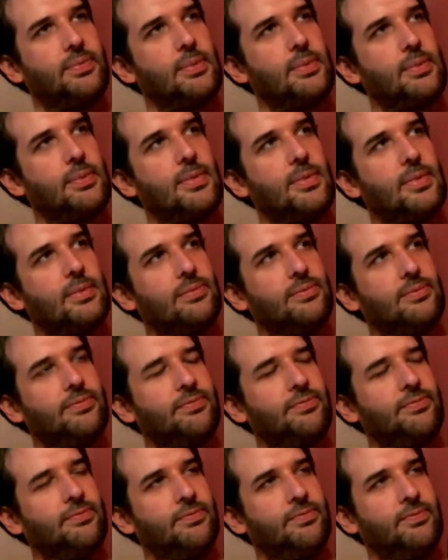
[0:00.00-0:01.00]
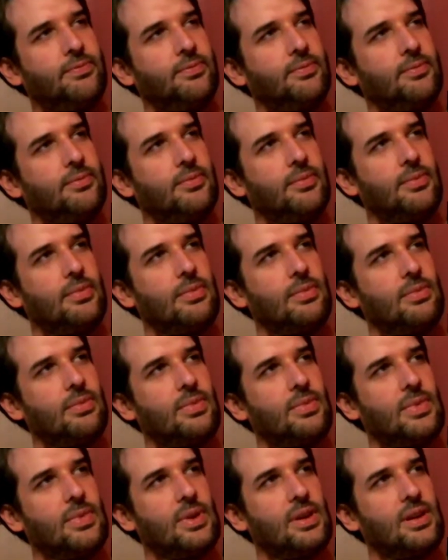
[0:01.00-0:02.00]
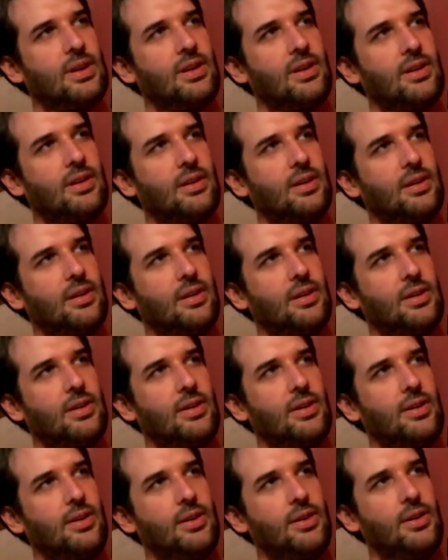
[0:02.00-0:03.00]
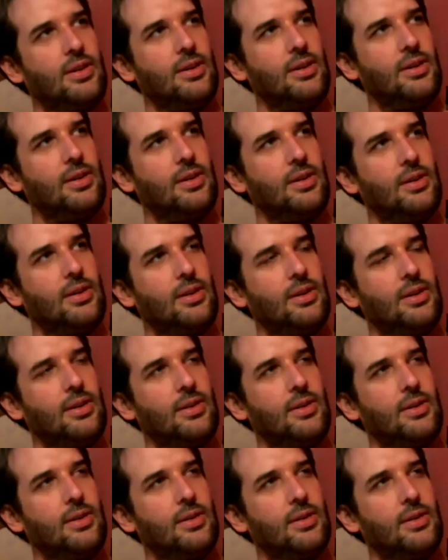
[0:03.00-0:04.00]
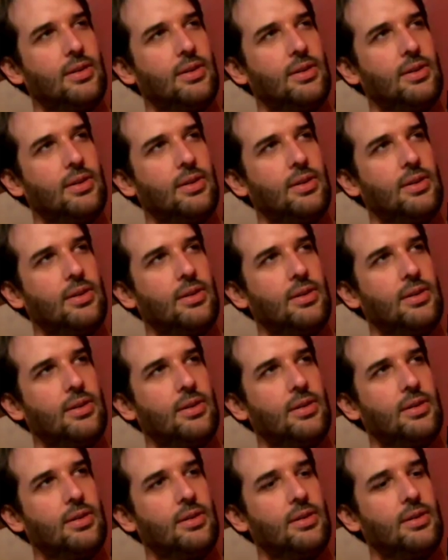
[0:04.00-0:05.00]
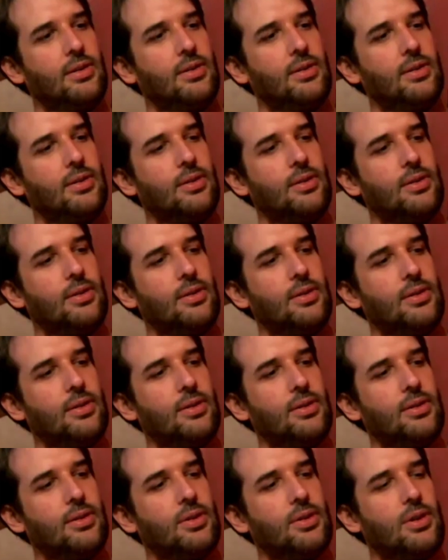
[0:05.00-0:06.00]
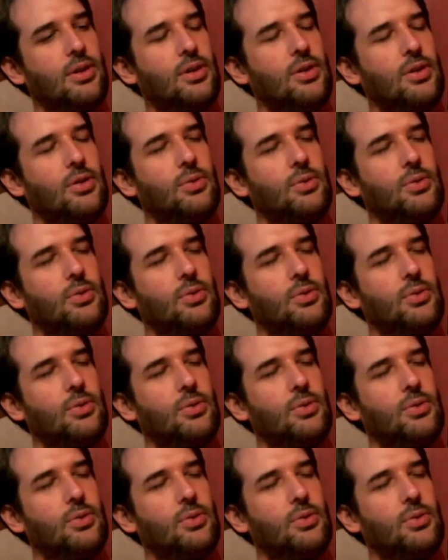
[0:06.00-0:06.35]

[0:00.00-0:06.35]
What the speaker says: (silence)